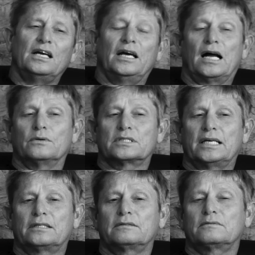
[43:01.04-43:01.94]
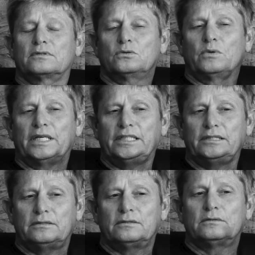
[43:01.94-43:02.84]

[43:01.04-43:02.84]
And I was like twenty,